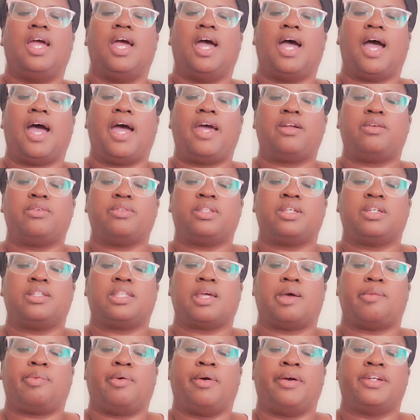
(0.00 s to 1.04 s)
I don't think
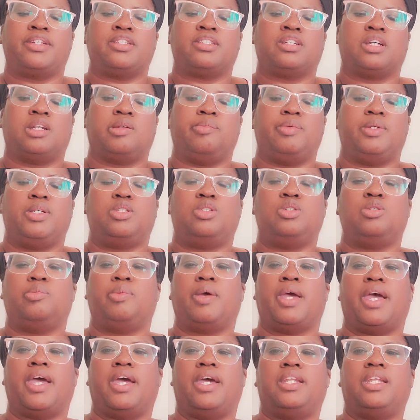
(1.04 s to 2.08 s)
that part is going to be too
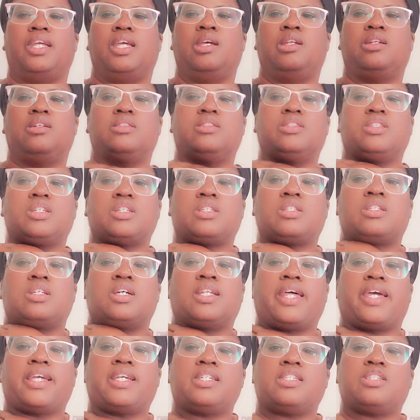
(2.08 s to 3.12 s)
bad. It'll just
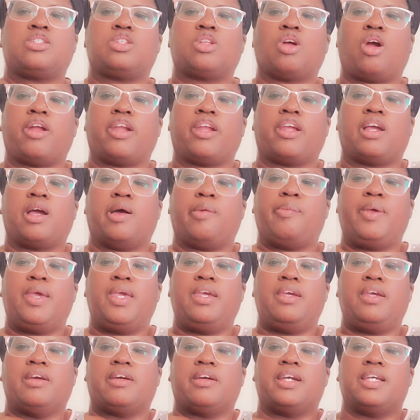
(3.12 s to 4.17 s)
look like it's starting up
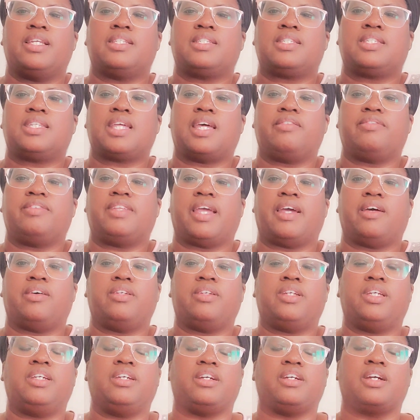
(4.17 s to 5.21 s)
here instead of down
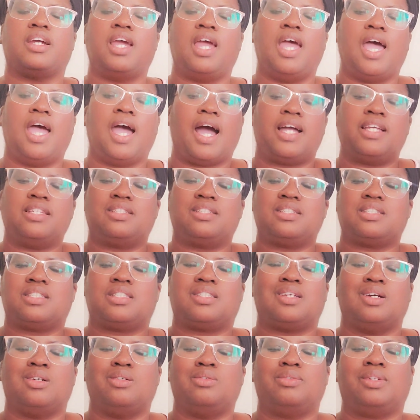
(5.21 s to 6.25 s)
here. I just
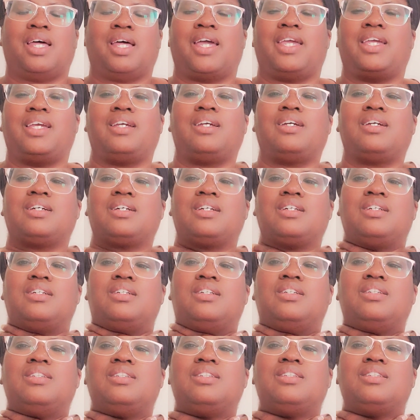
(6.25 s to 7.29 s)
don't like,
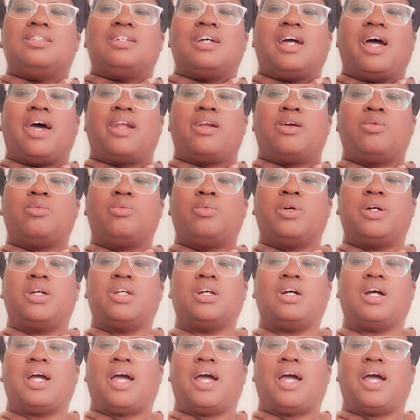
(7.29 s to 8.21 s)
I don't want